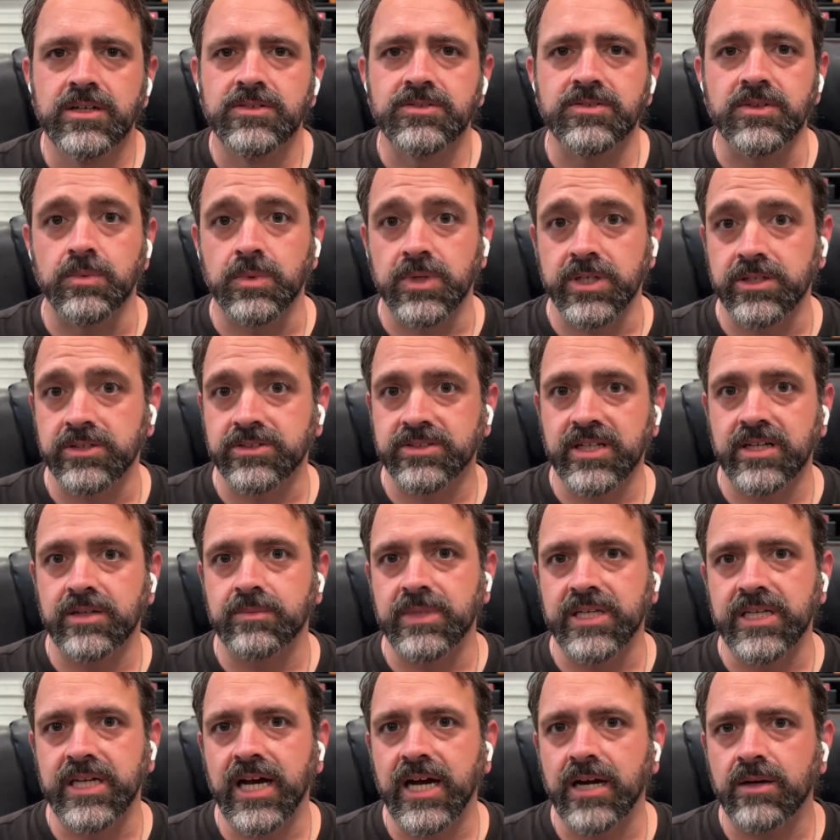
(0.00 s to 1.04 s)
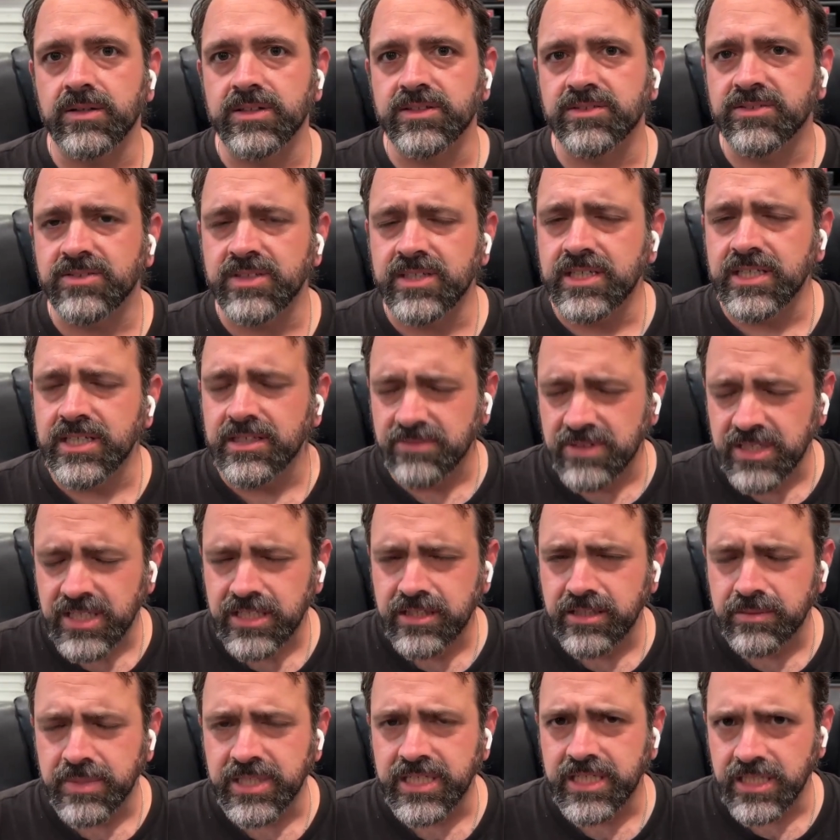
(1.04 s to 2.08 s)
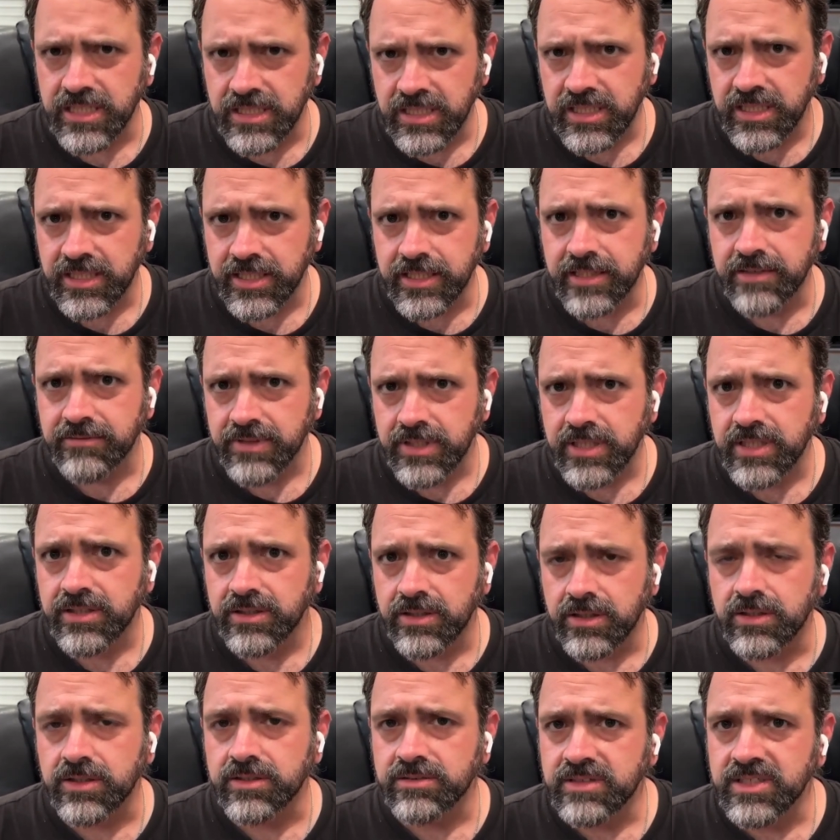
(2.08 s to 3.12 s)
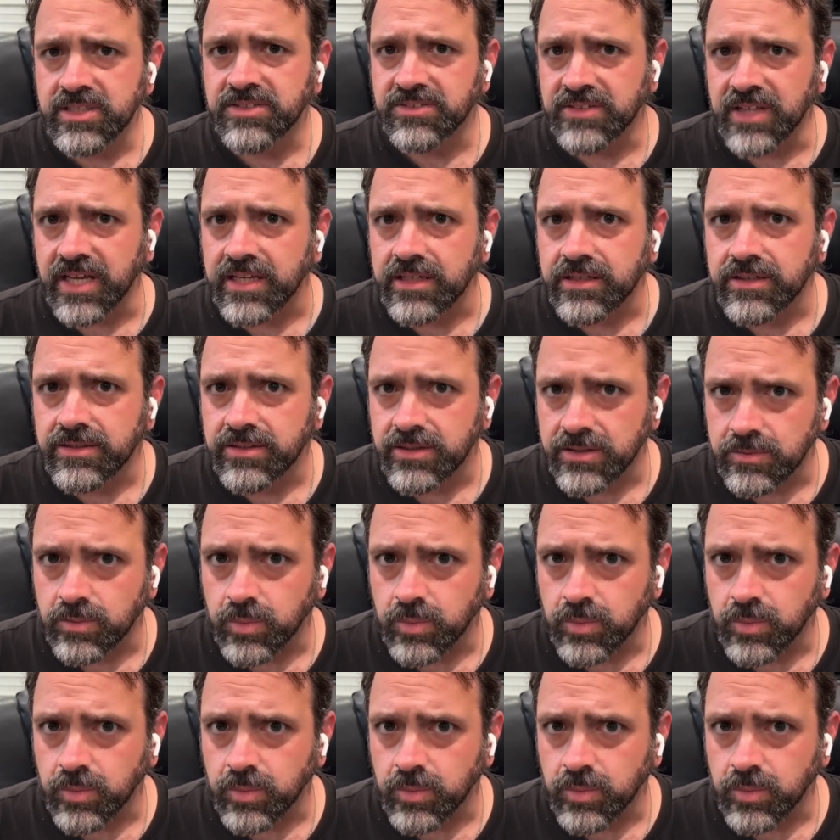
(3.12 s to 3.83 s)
So what you're telling me now is even in the beginning, even in the early standard,